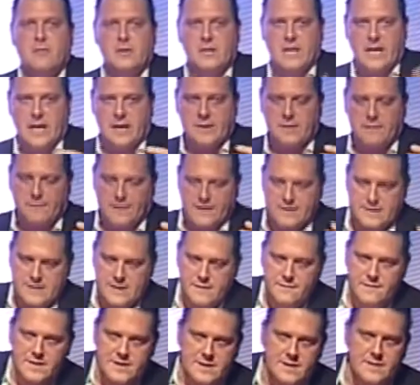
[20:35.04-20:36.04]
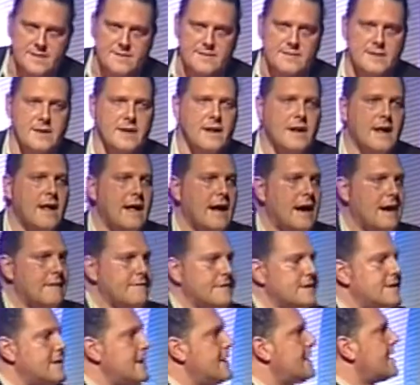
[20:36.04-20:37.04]
what kind of activities are
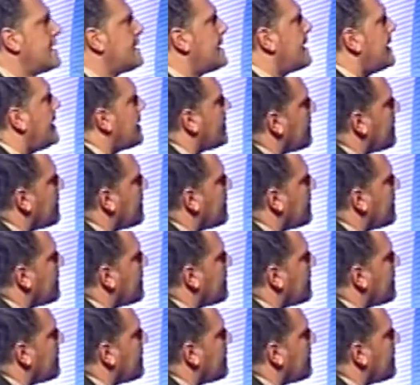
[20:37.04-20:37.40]
we taking care